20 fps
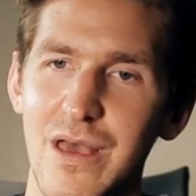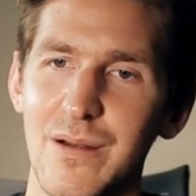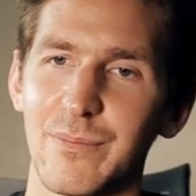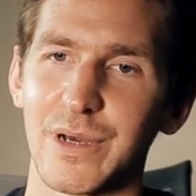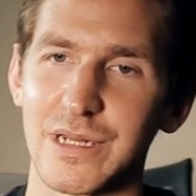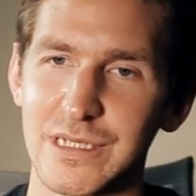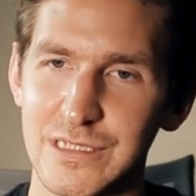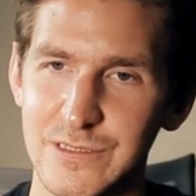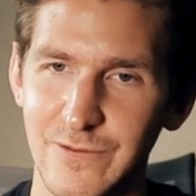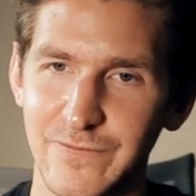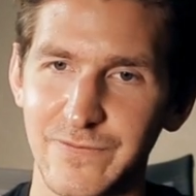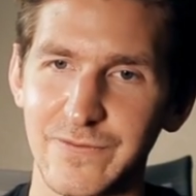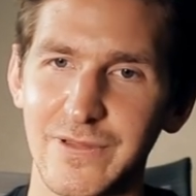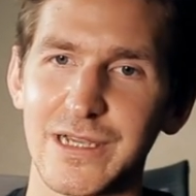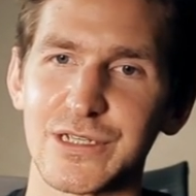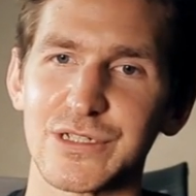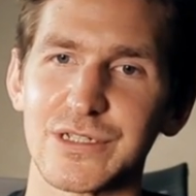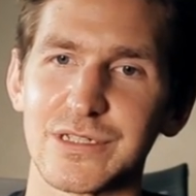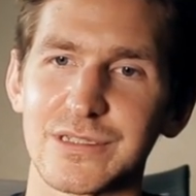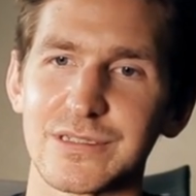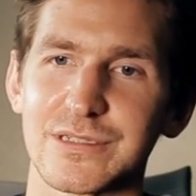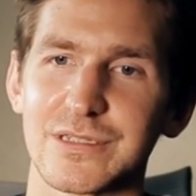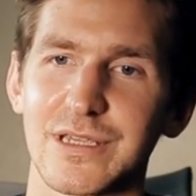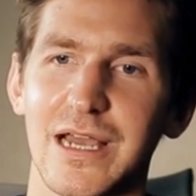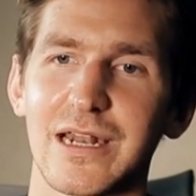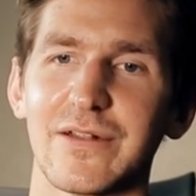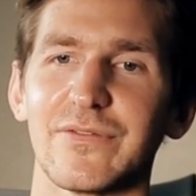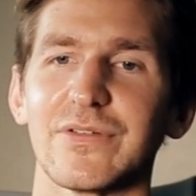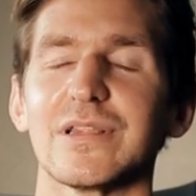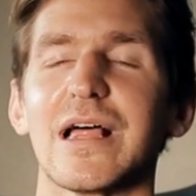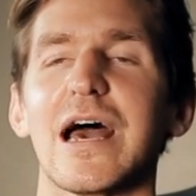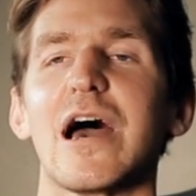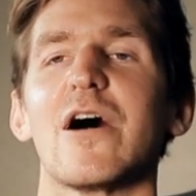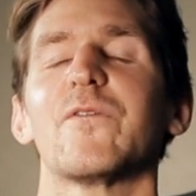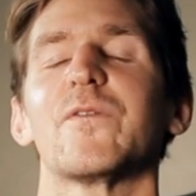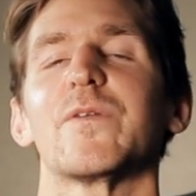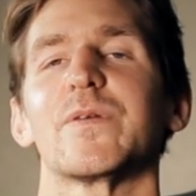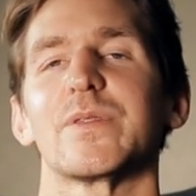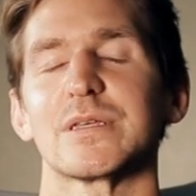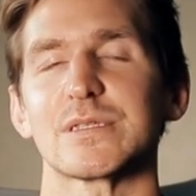But his reflections kind of allow
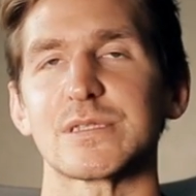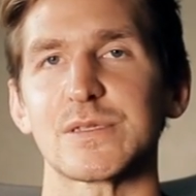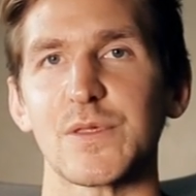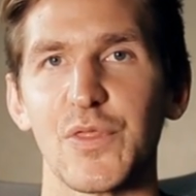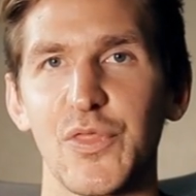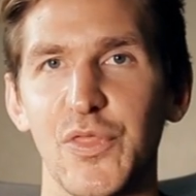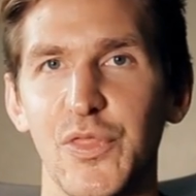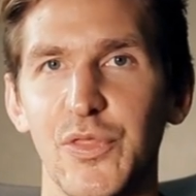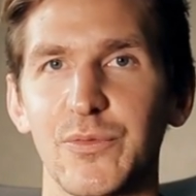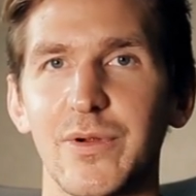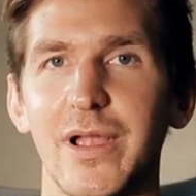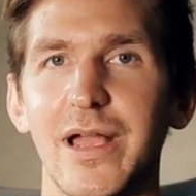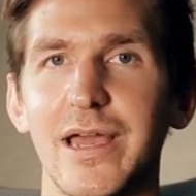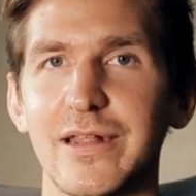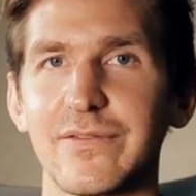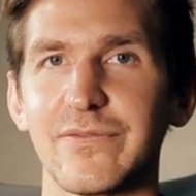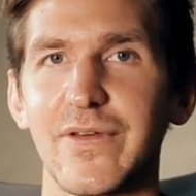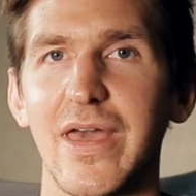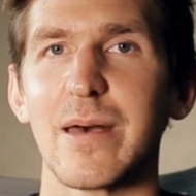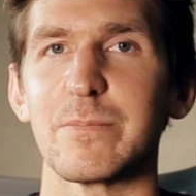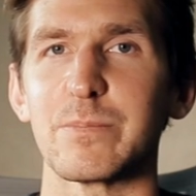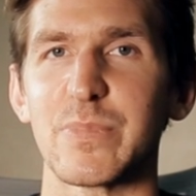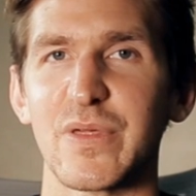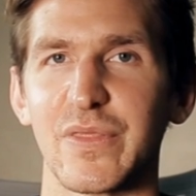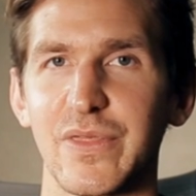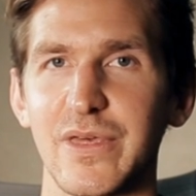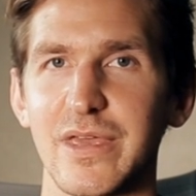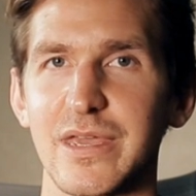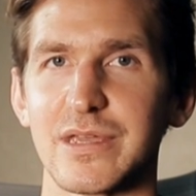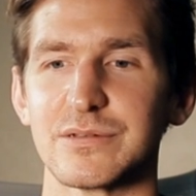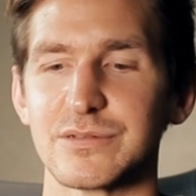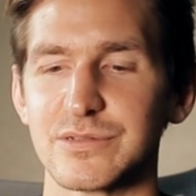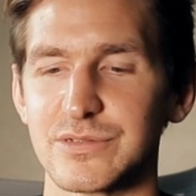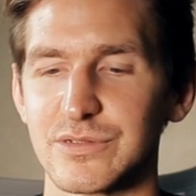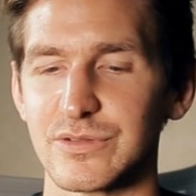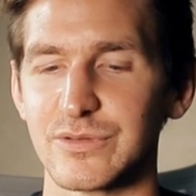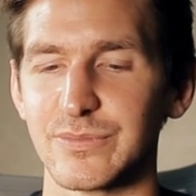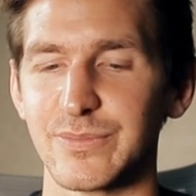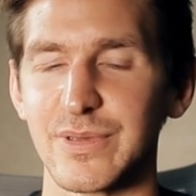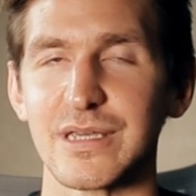for this thread of empathy
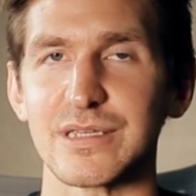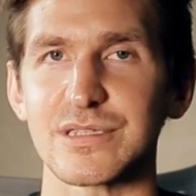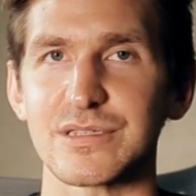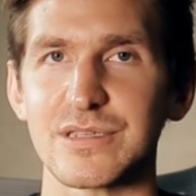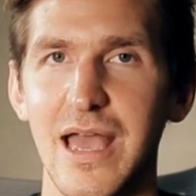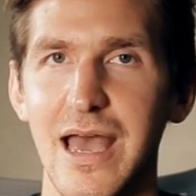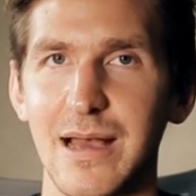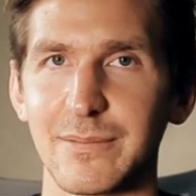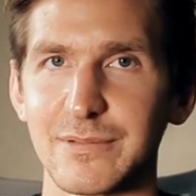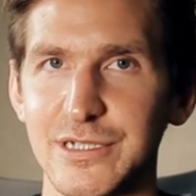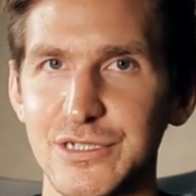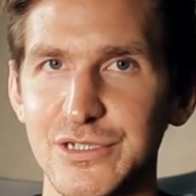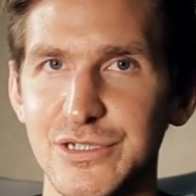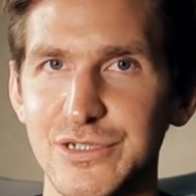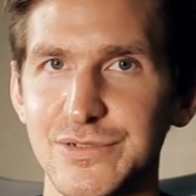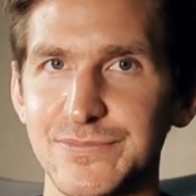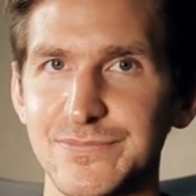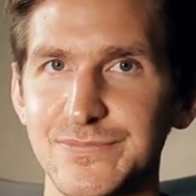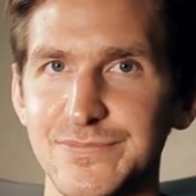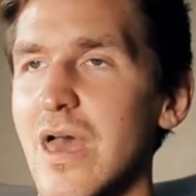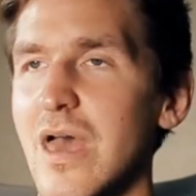to be established,